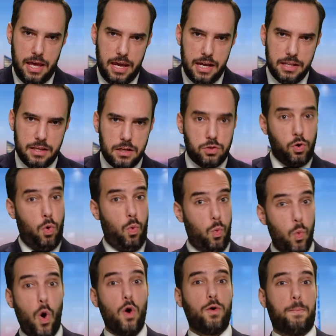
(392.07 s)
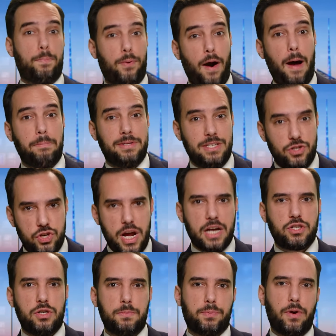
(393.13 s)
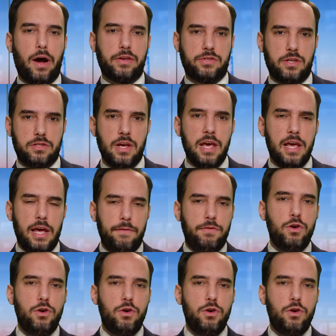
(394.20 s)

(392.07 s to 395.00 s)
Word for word: In this woke prompt injection process, if